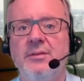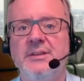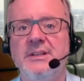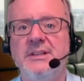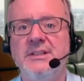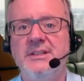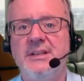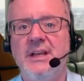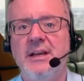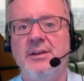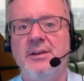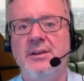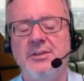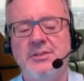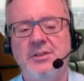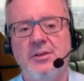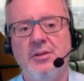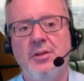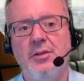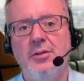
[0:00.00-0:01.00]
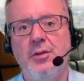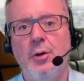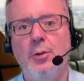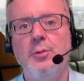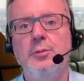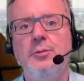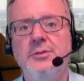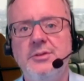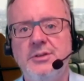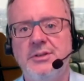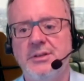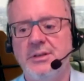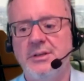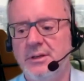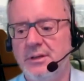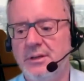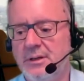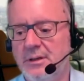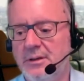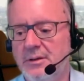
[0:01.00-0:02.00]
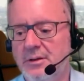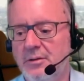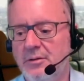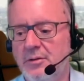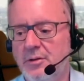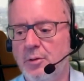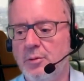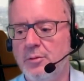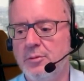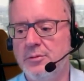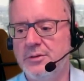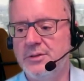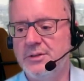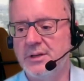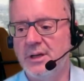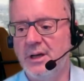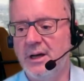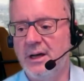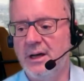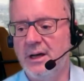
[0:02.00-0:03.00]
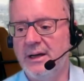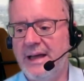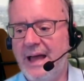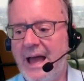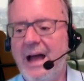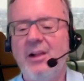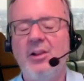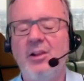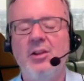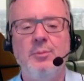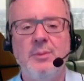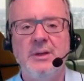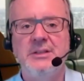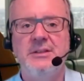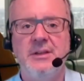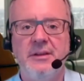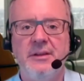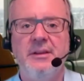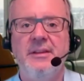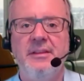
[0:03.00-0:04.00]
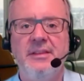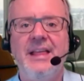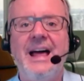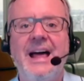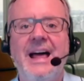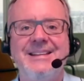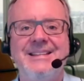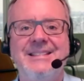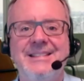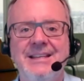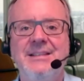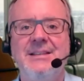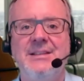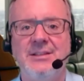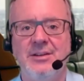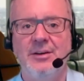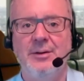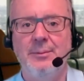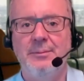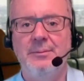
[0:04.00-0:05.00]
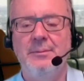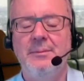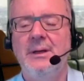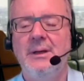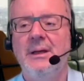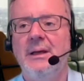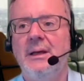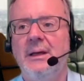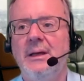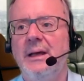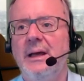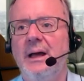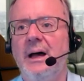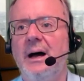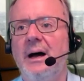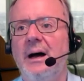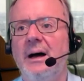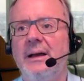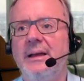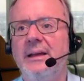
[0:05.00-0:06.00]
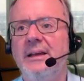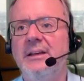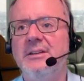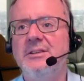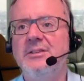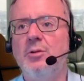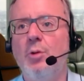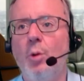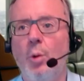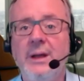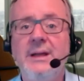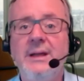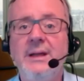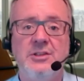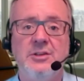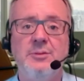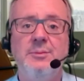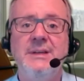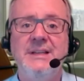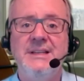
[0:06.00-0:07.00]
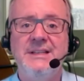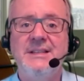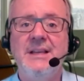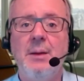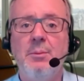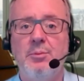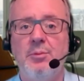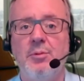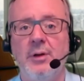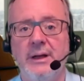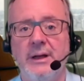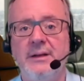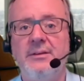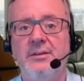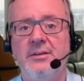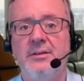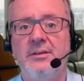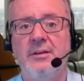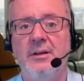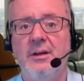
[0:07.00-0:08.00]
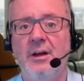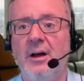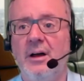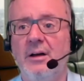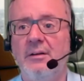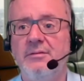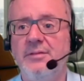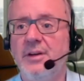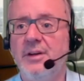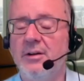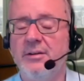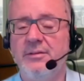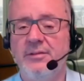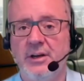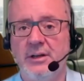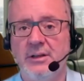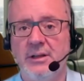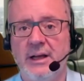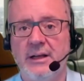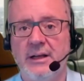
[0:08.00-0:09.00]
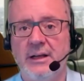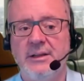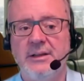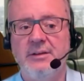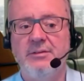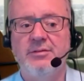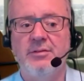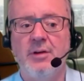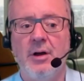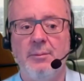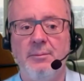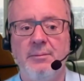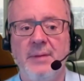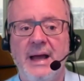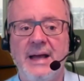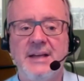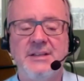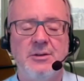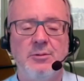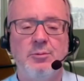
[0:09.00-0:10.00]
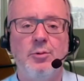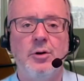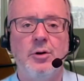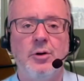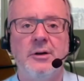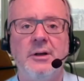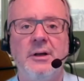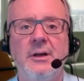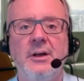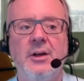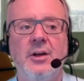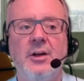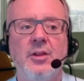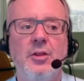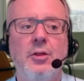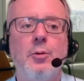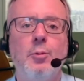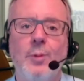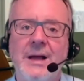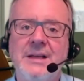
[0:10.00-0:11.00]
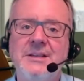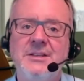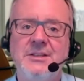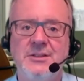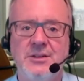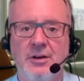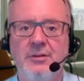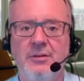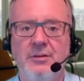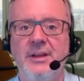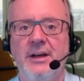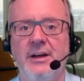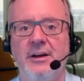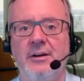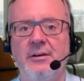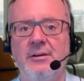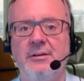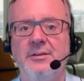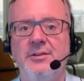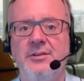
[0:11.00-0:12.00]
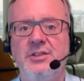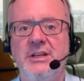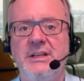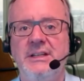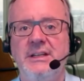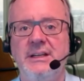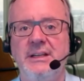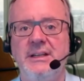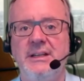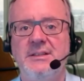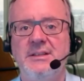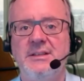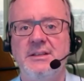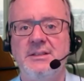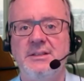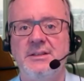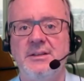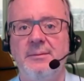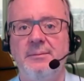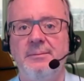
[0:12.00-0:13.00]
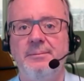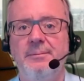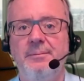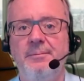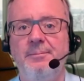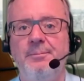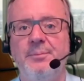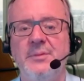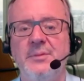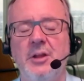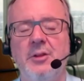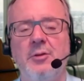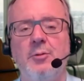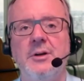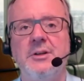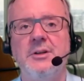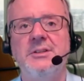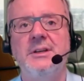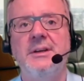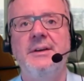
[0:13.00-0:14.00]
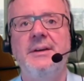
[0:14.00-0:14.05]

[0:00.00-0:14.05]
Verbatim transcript: in sales, those those uh, element that that system uh, is going to be separate, uh, very very likely from, as it were, the rest of their G T D system. In other words,